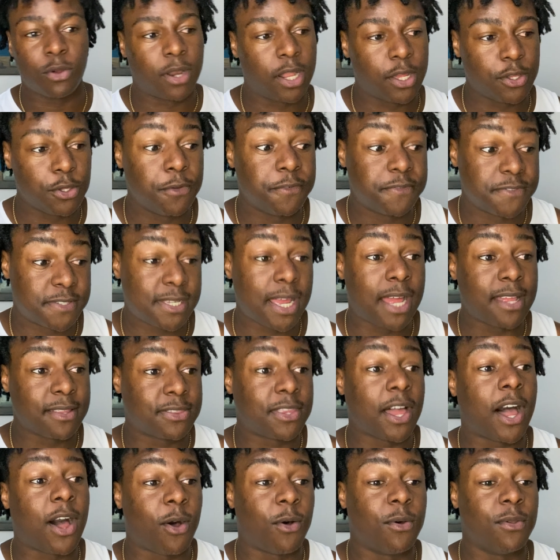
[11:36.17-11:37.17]
Like, you've sat
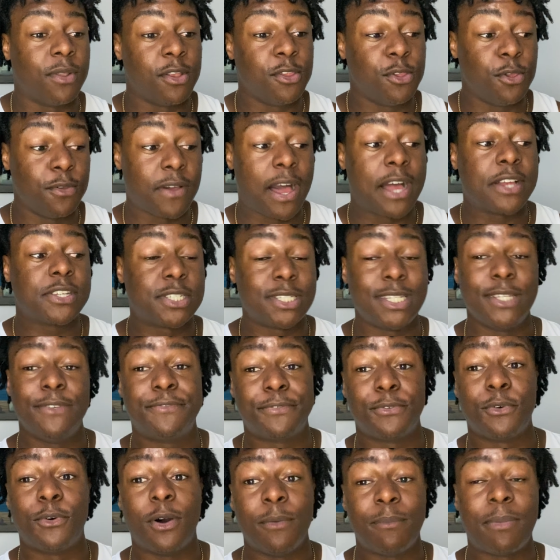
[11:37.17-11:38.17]
down and you've actually
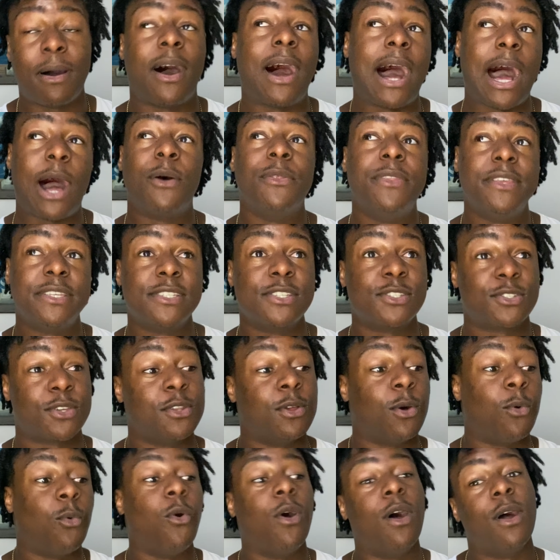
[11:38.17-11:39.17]
thought about how this is
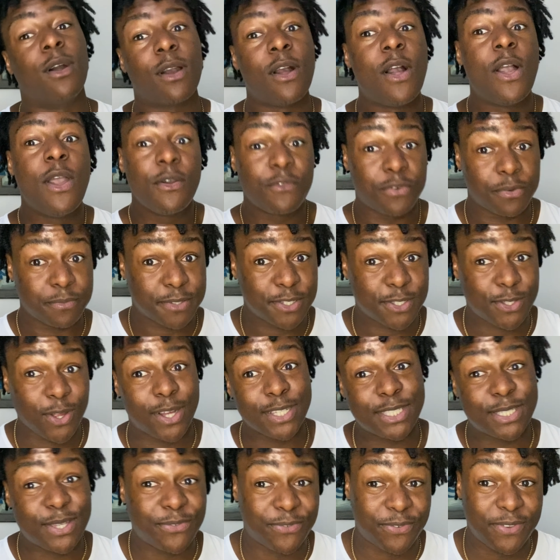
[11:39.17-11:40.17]
gonna work from
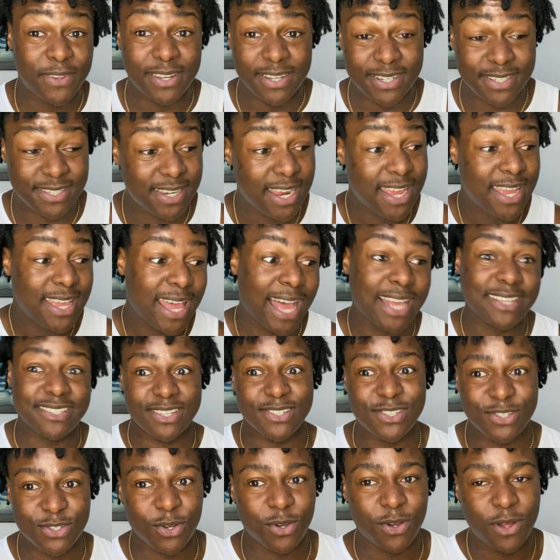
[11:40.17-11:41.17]
start to finish as a
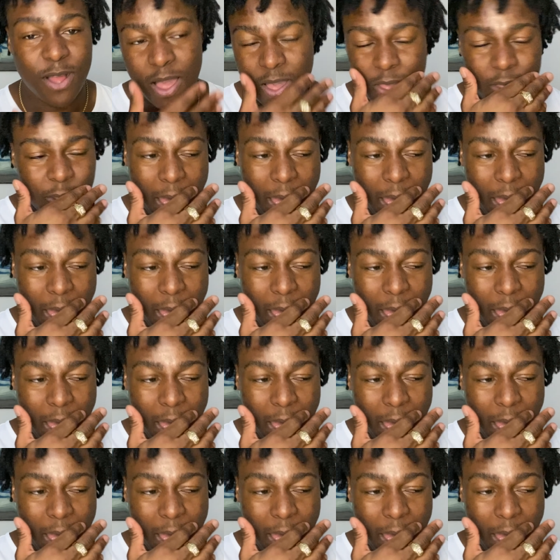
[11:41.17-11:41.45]
song.